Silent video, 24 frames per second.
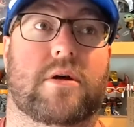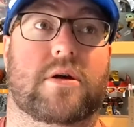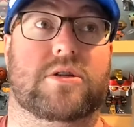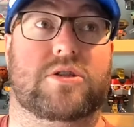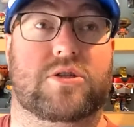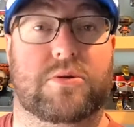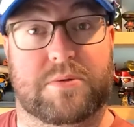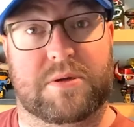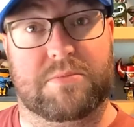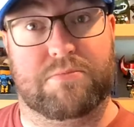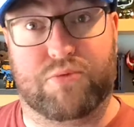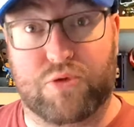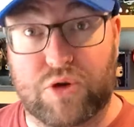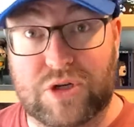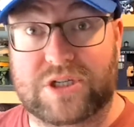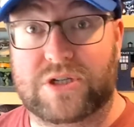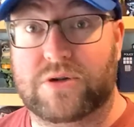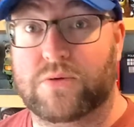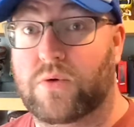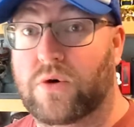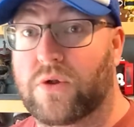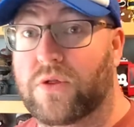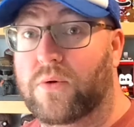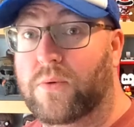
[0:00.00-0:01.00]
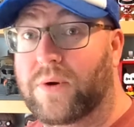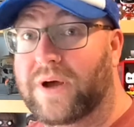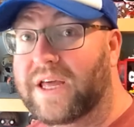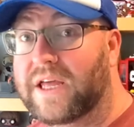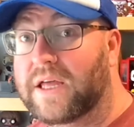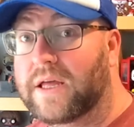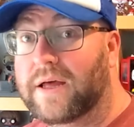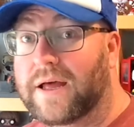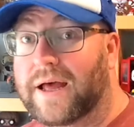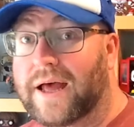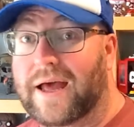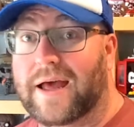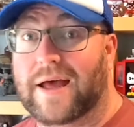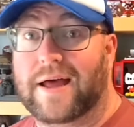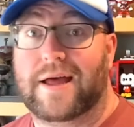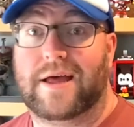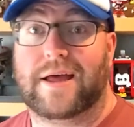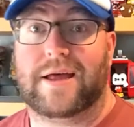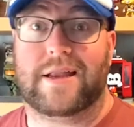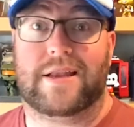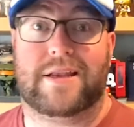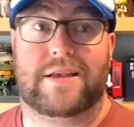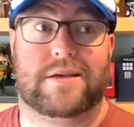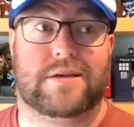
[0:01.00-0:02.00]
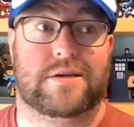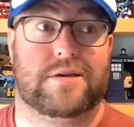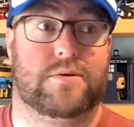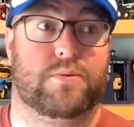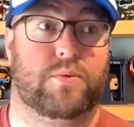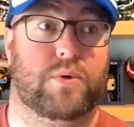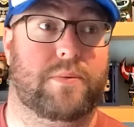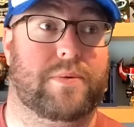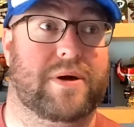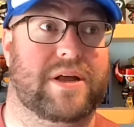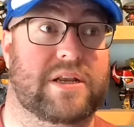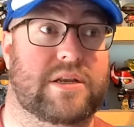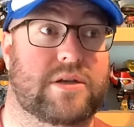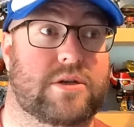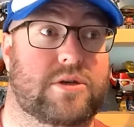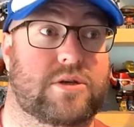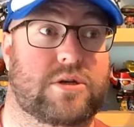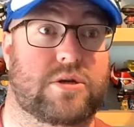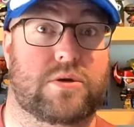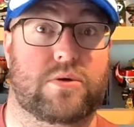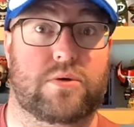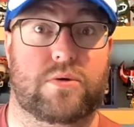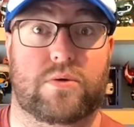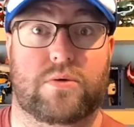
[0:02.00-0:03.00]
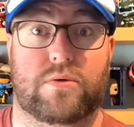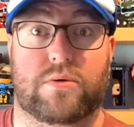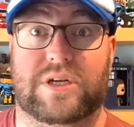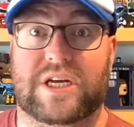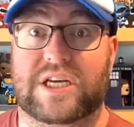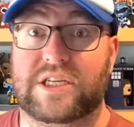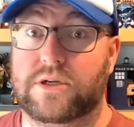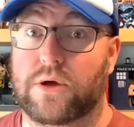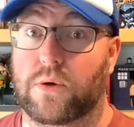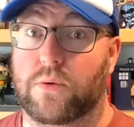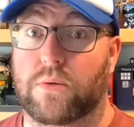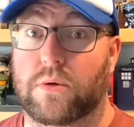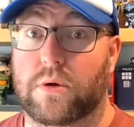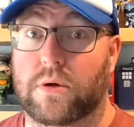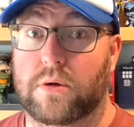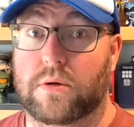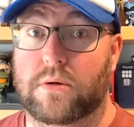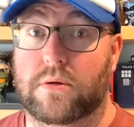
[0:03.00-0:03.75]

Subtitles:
I stopped in Bristol on the way, and we went to Tesco.